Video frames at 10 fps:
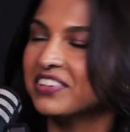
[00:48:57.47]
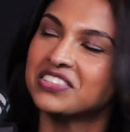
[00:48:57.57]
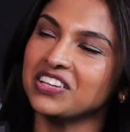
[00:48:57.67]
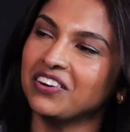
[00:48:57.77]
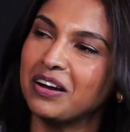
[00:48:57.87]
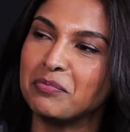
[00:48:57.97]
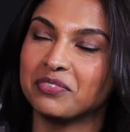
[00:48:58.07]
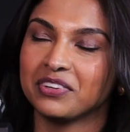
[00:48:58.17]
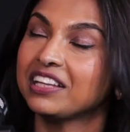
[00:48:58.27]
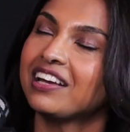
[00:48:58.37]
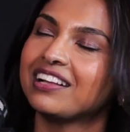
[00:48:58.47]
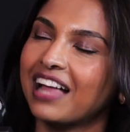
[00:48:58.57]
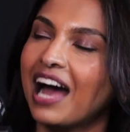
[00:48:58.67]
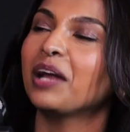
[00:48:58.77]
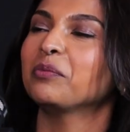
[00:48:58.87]
So I'm really
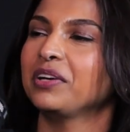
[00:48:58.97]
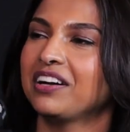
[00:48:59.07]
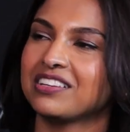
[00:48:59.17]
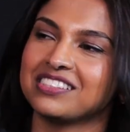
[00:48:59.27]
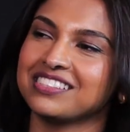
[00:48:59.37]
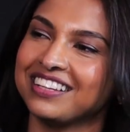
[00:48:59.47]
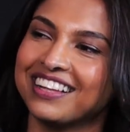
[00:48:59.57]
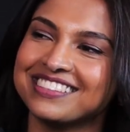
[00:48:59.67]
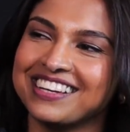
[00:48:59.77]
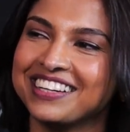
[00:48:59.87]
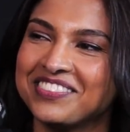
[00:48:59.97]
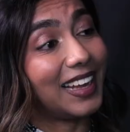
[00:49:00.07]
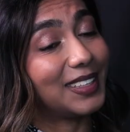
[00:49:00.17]
glad we got to see that side of you.